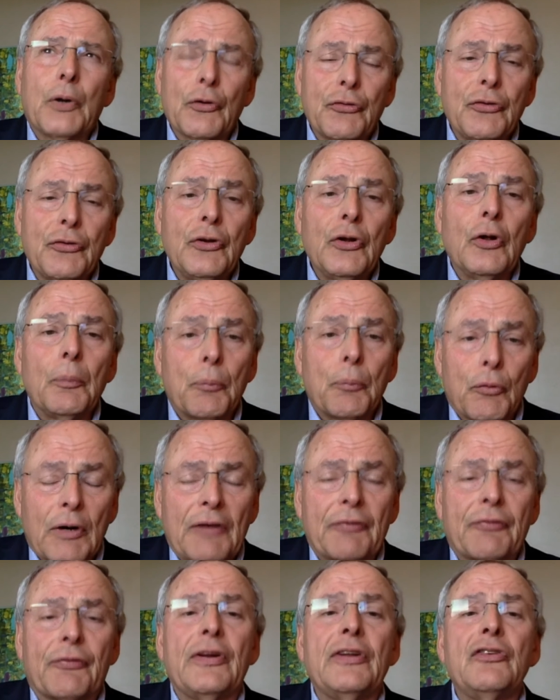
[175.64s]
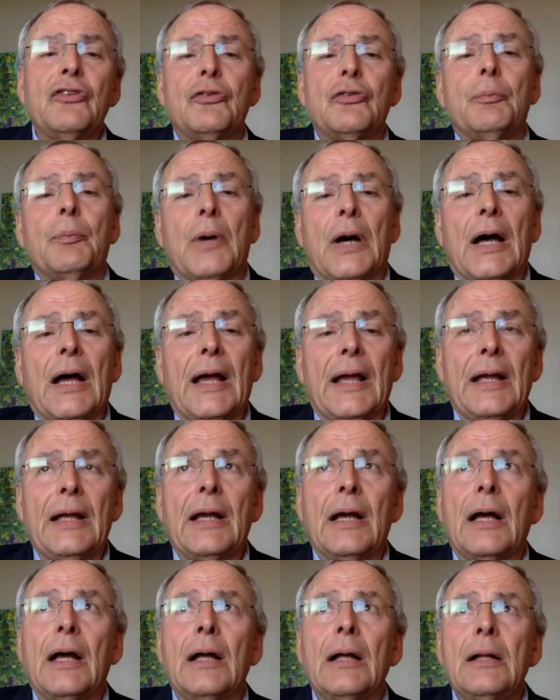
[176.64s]
personal preference
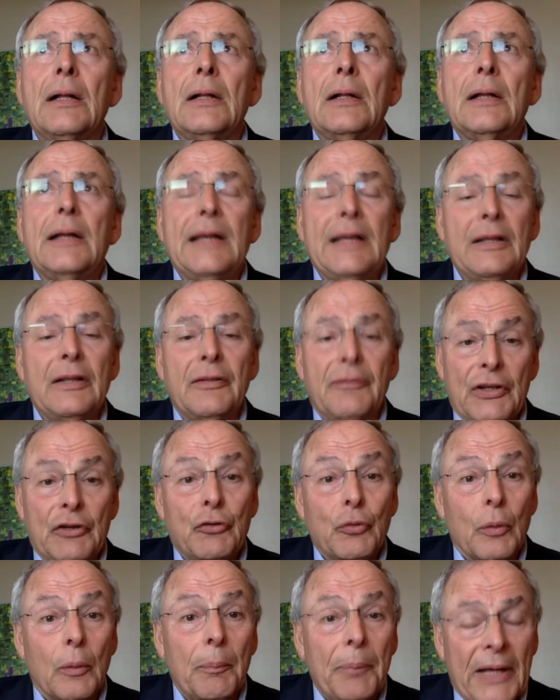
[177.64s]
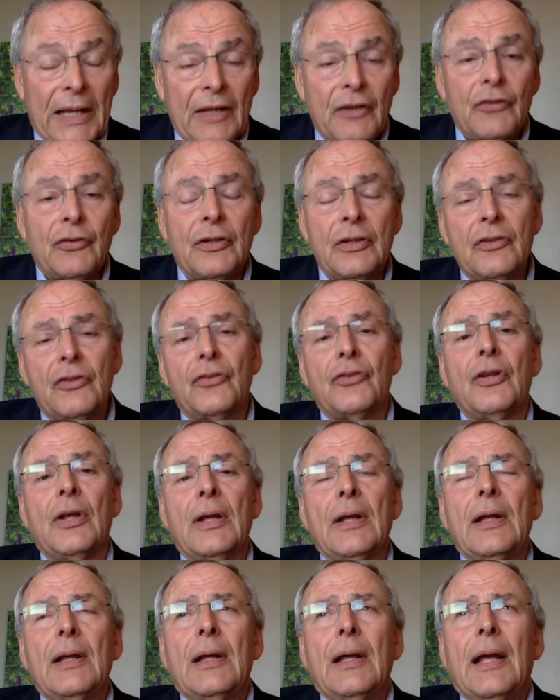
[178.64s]
by individual patients,
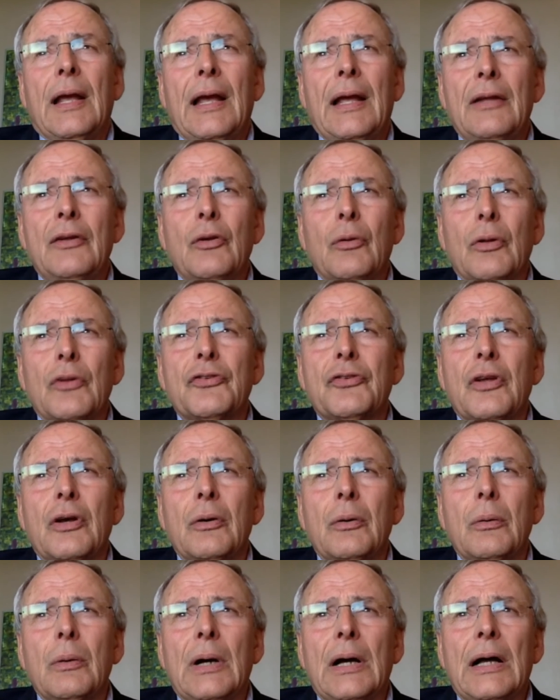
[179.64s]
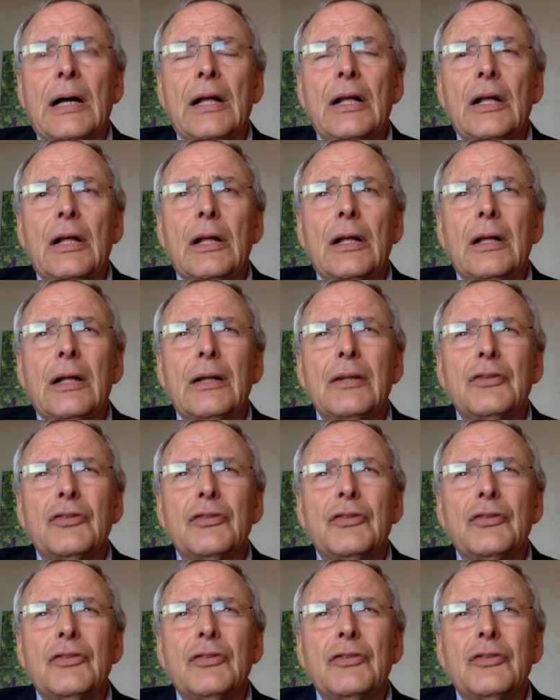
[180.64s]
and also